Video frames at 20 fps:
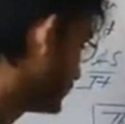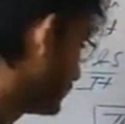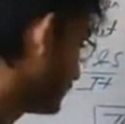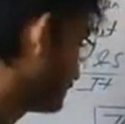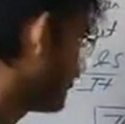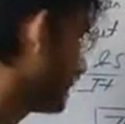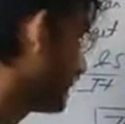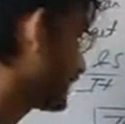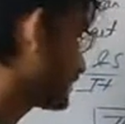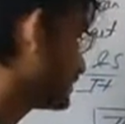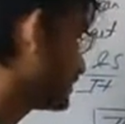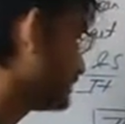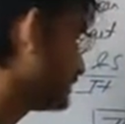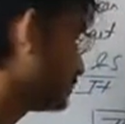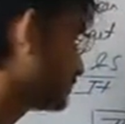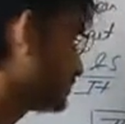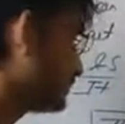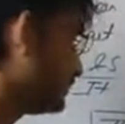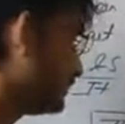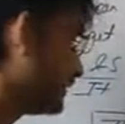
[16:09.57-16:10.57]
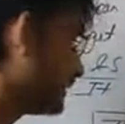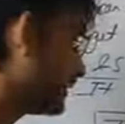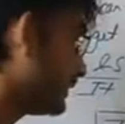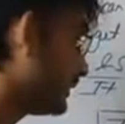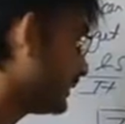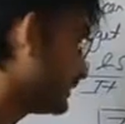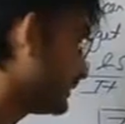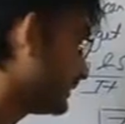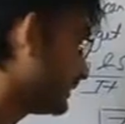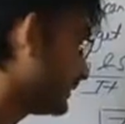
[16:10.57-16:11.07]
Production
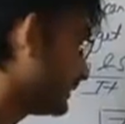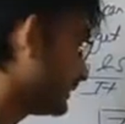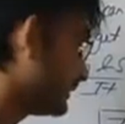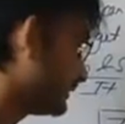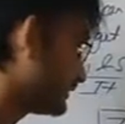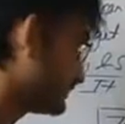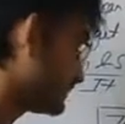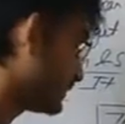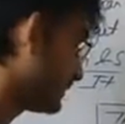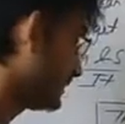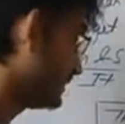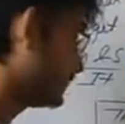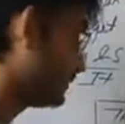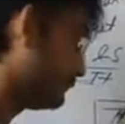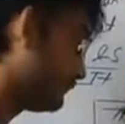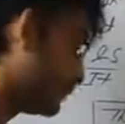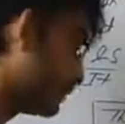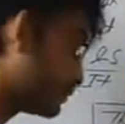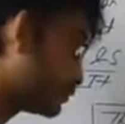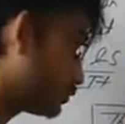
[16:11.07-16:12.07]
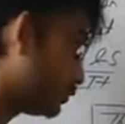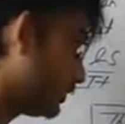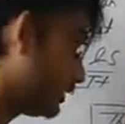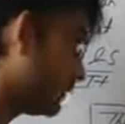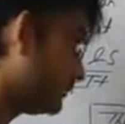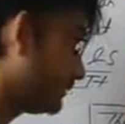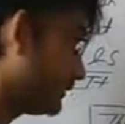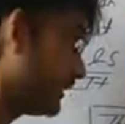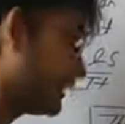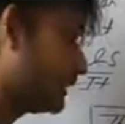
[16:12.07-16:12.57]
possibility in the first
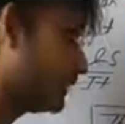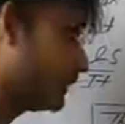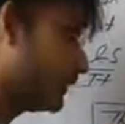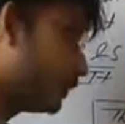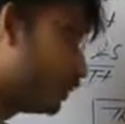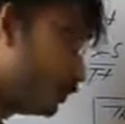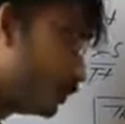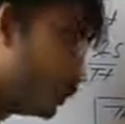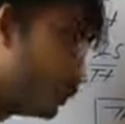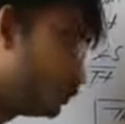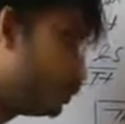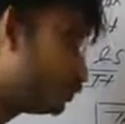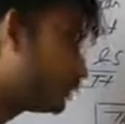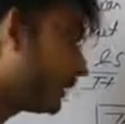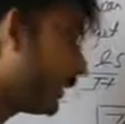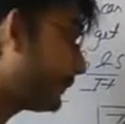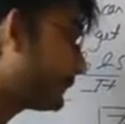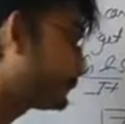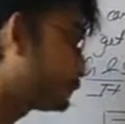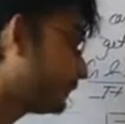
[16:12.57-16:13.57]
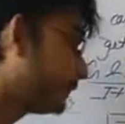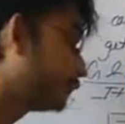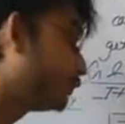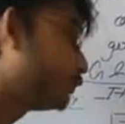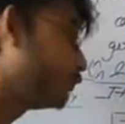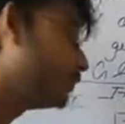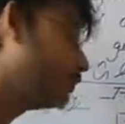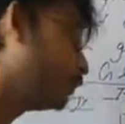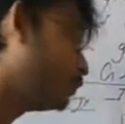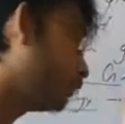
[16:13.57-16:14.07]
column, then 2 types of
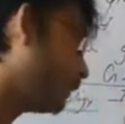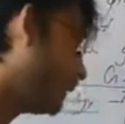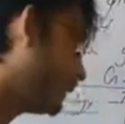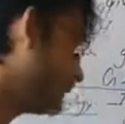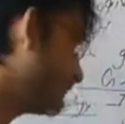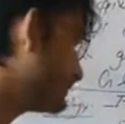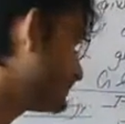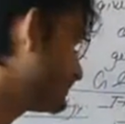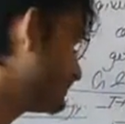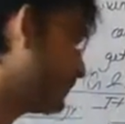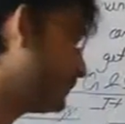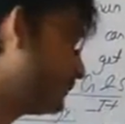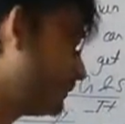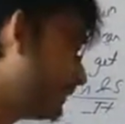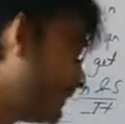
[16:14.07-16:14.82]
good. One is labor